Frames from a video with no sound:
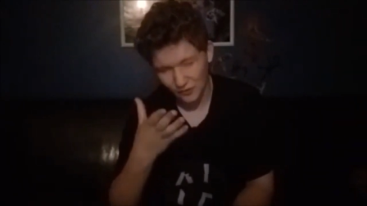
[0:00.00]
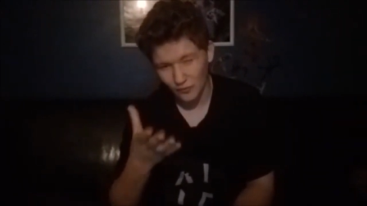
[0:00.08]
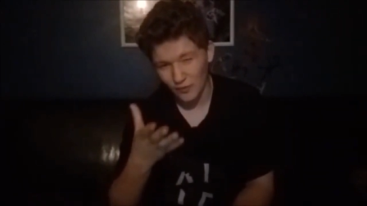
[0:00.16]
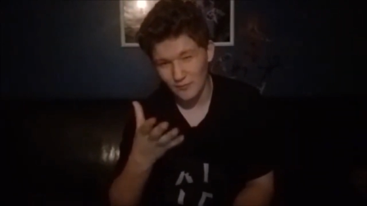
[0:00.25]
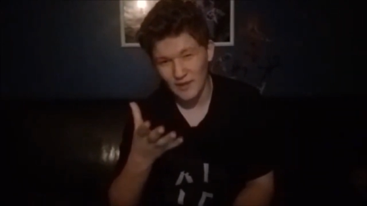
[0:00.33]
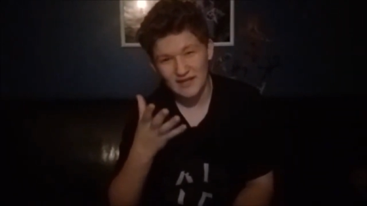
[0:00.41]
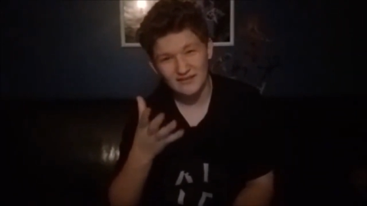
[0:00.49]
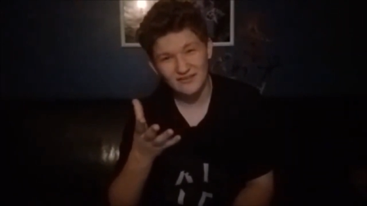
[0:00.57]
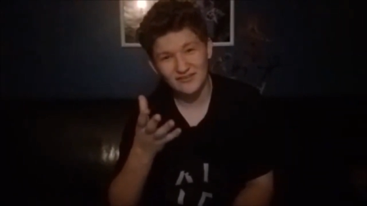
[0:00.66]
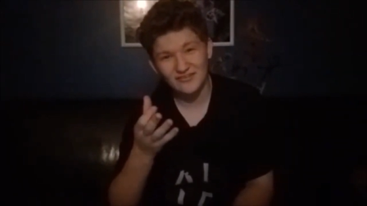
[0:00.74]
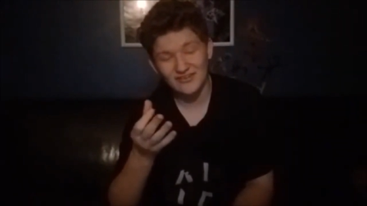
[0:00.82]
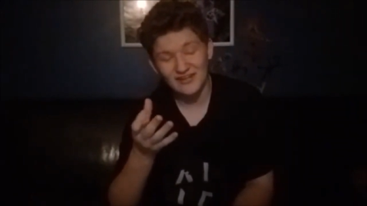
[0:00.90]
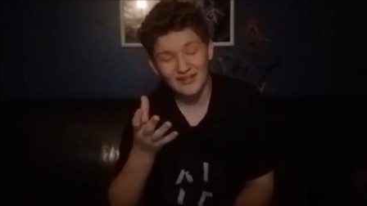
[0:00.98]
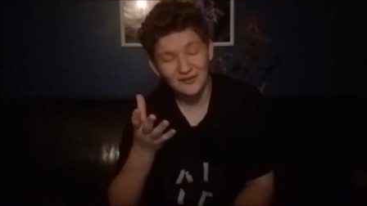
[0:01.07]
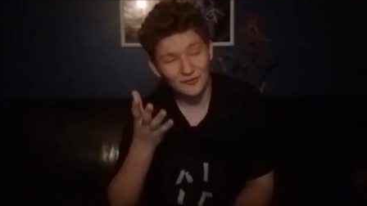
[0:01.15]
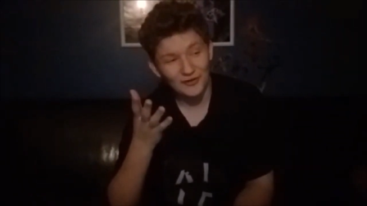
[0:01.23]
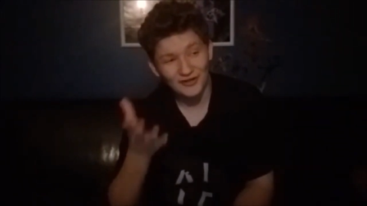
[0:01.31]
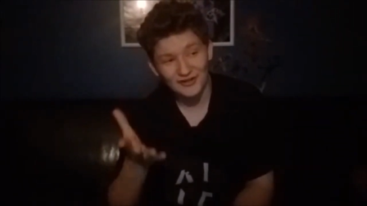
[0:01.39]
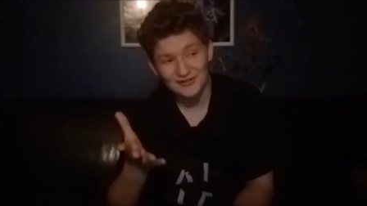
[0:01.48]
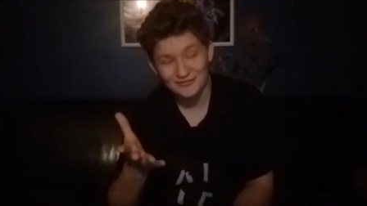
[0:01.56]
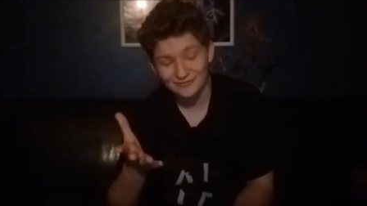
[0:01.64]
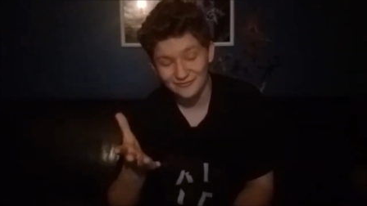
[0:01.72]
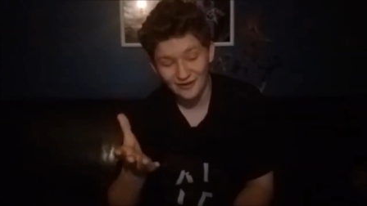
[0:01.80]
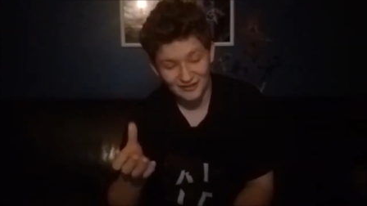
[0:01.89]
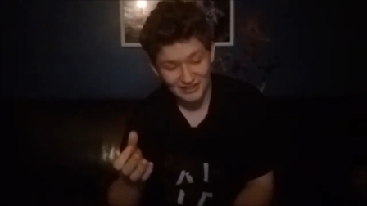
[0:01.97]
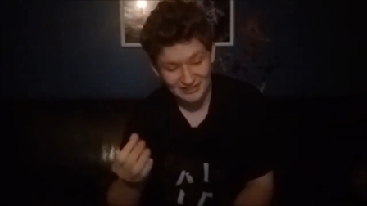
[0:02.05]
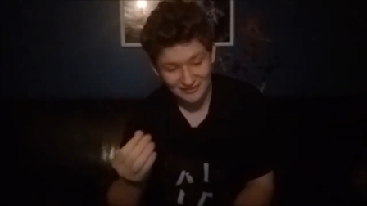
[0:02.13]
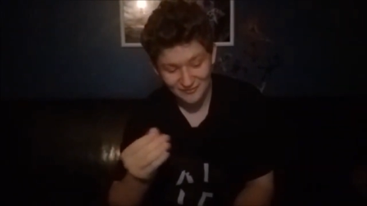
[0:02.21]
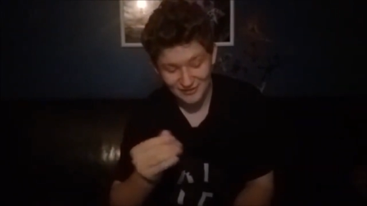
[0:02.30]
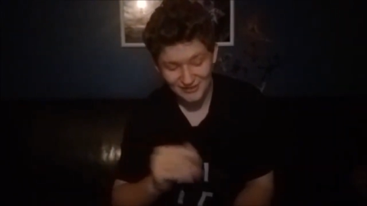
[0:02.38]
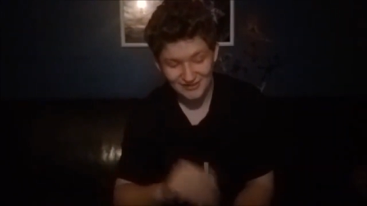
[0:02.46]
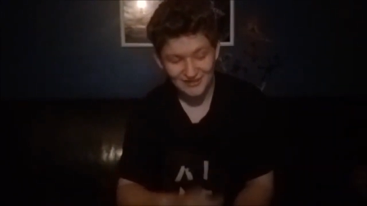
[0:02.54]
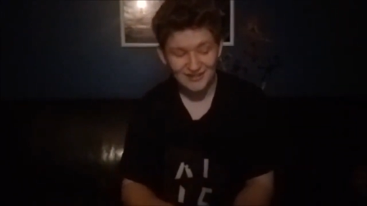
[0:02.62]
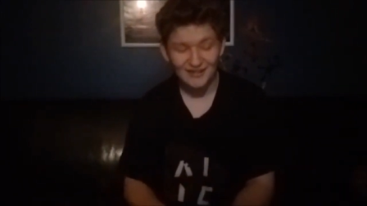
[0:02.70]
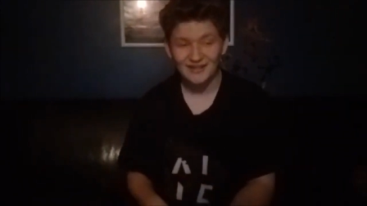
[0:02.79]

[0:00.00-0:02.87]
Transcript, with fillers: are what make this scene really funny to me,